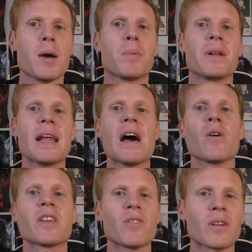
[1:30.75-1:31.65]
but
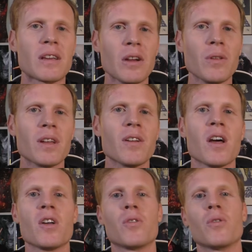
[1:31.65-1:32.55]
now Kieron Gillen,
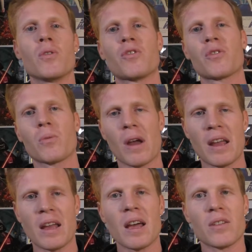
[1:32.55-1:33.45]
who used to
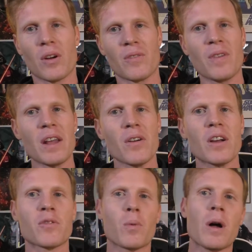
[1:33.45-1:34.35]
write Darth Vader
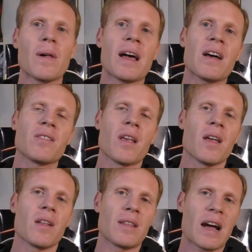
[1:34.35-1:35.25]
as well as
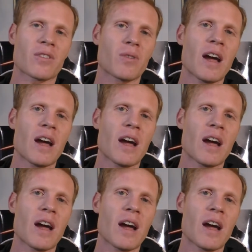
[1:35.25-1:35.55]
Dr.